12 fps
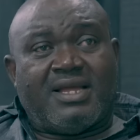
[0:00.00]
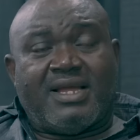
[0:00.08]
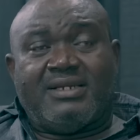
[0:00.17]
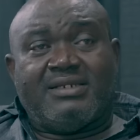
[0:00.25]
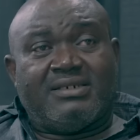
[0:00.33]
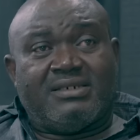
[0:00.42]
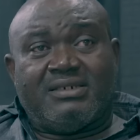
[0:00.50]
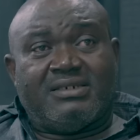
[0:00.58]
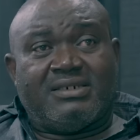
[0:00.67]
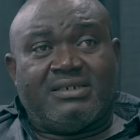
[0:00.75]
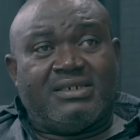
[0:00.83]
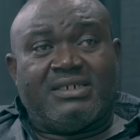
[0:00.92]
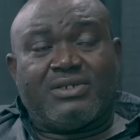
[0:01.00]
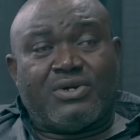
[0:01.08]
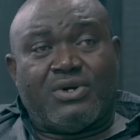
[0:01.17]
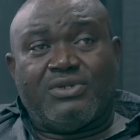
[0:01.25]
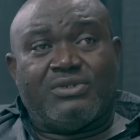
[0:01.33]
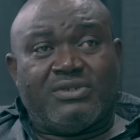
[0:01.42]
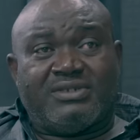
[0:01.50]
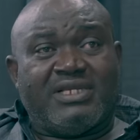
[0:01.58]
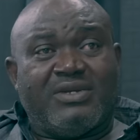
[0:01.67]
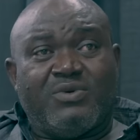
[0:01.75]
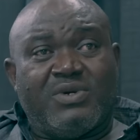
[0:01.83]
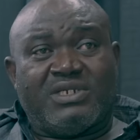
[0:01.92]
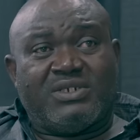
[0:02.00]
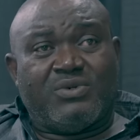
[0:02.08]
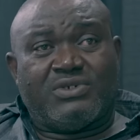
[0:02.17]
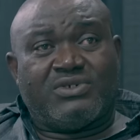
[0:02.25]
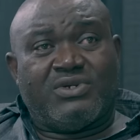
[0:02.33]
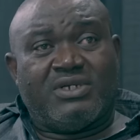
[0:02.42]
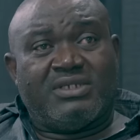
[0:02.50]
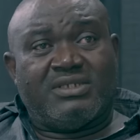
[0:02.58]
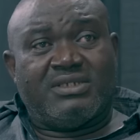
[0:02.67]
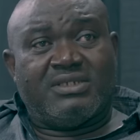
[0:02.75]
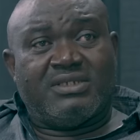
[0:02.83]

And she didn't call you to tell you where she was going?